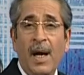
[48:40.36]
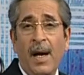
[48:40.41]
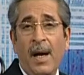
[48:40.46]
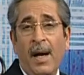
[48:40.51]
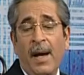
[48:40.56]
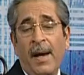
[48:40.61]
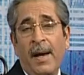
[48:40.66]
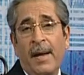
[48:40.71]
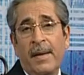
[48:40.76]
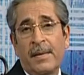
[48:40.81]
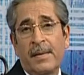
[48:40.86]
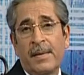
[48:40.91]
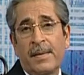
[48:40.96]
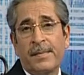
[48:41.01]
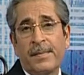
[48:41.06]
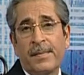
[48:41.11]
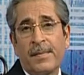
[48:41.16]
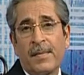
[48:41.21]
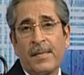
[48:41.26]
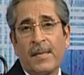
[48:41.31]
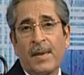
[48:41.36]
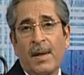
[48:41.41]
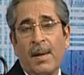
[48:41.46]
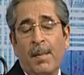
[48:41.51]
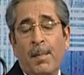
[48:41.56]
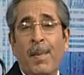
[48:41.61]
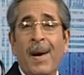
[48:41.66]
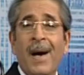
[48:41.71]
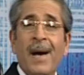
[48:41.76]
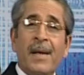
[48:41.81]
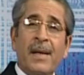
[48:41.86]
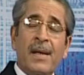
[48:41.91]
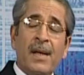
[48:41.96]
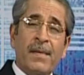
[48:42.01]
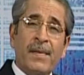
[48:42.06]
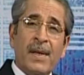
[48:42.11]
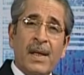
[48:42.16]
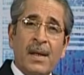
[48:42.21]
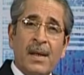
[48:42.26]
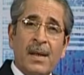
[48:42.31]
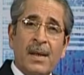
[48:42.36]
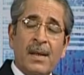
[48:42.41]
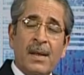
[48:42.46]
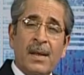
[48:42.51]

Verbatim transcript: and by giving